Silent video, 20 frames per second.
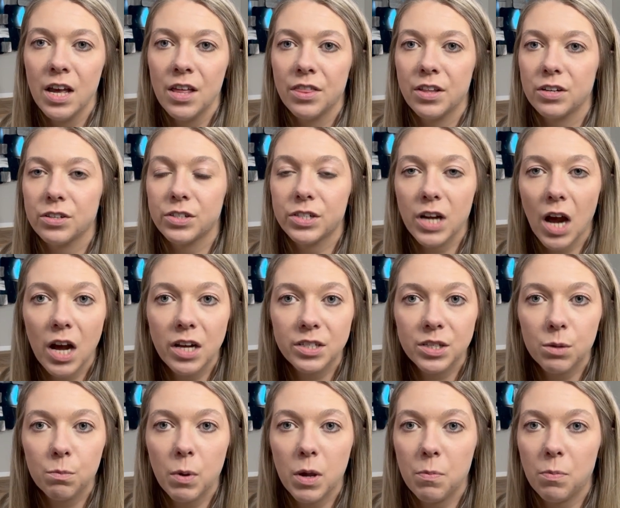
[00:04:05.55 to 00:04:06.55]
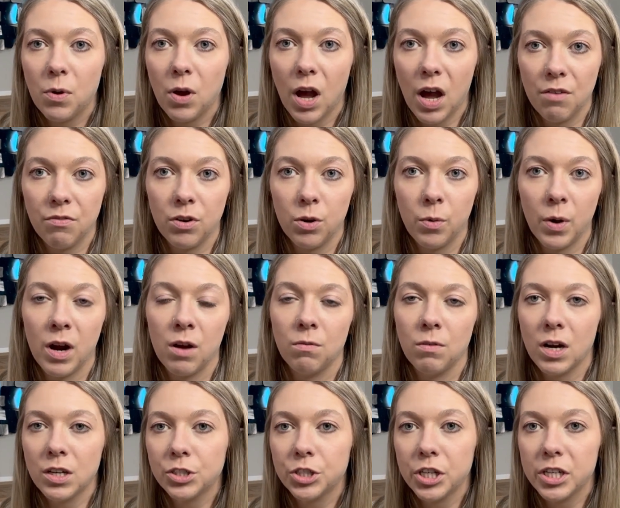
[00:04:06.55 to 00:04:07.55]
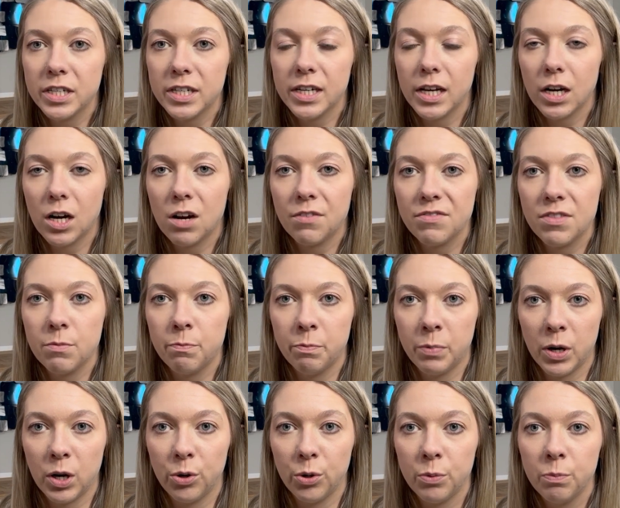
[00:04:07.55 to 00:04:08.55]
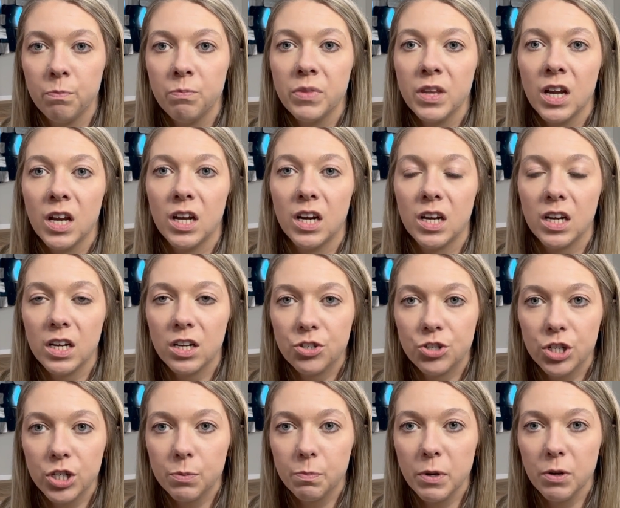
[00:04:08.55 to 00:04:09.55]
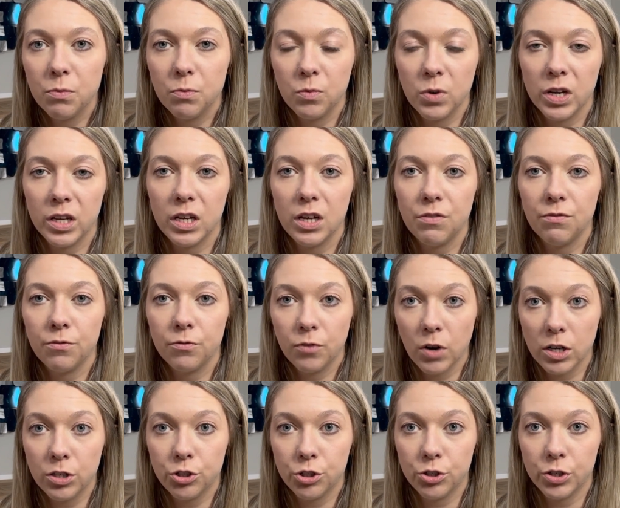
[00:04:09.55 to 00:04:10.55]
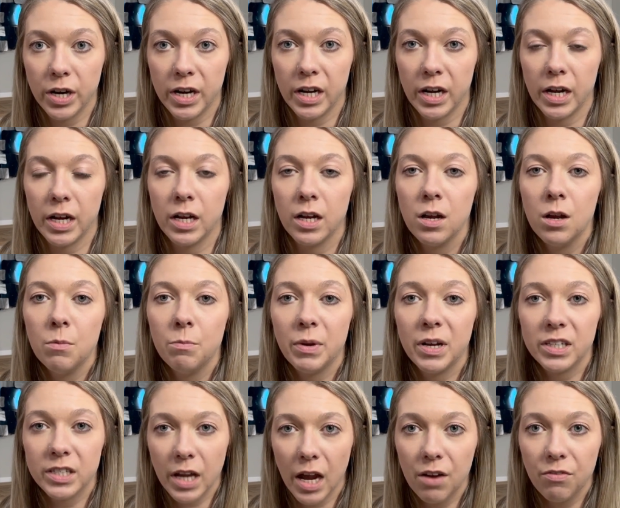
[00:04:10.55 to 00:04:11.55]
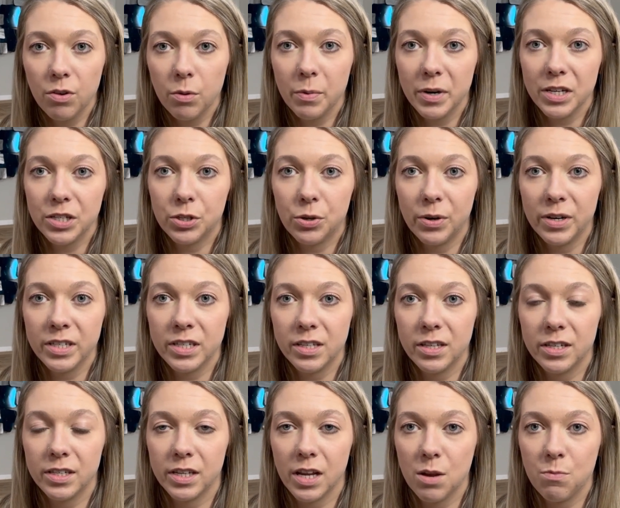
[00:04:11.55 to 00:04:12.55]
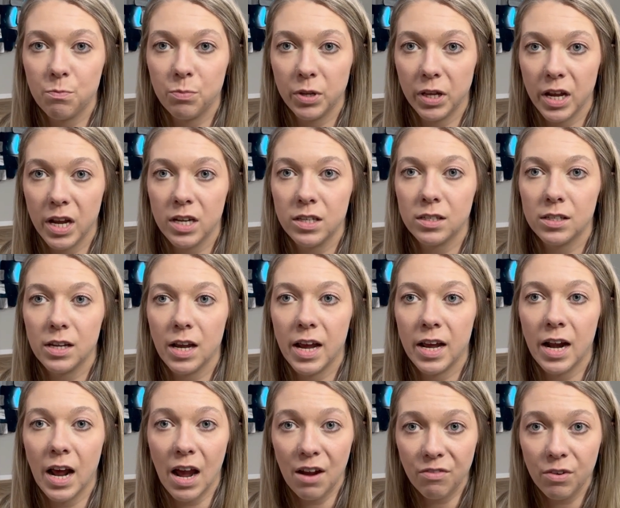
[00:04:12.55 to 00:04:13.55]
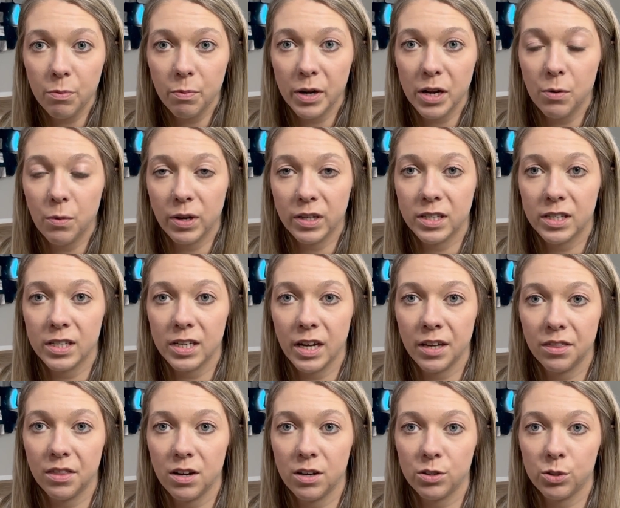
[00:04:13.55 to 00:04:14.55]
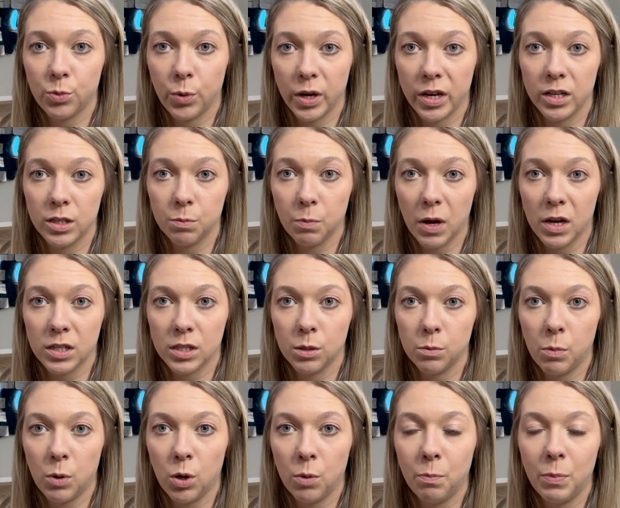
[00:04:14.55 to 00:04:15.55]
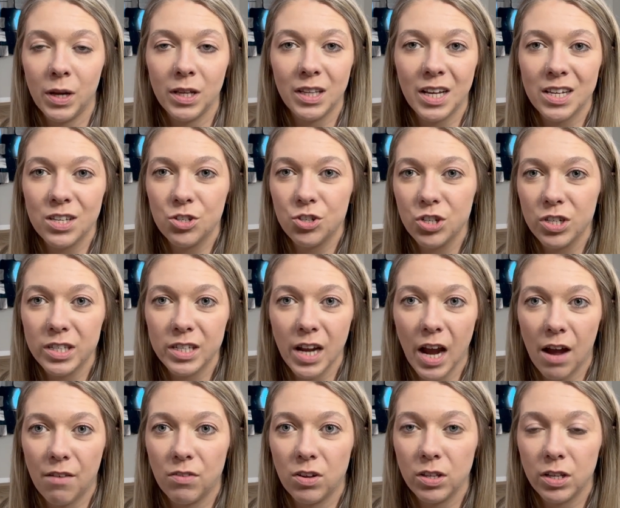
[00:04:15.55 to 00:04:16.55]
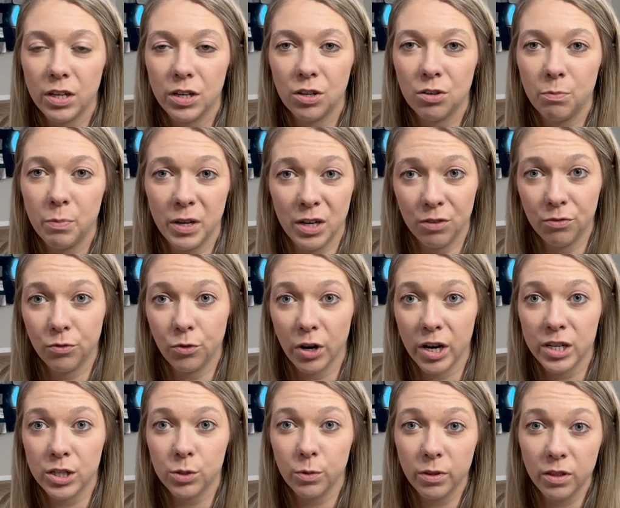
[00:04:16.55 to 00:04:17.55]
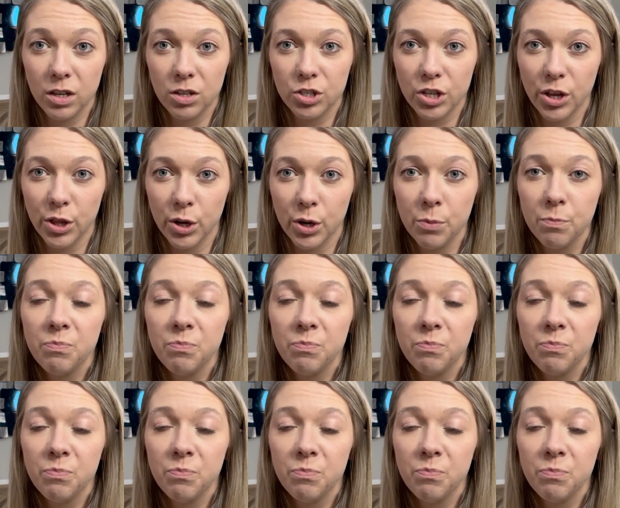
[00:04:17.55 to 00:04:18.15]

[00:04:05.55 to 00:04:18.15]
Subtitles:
There's tons of people everywhere rushing to get off the boat, and it can just be really frustrating because everybody's going to the same place and everybody wants to get there as quick as possible, but let's just have a little bit of grace with each other